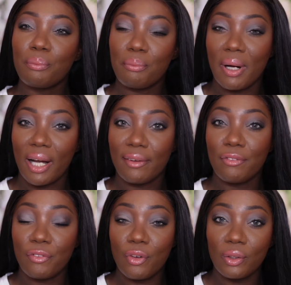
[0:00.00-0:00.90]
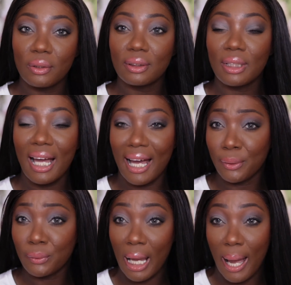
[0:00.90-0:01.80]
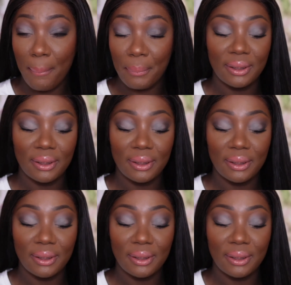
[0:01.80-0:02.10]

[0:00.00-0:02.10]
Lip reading: my phone Canon app.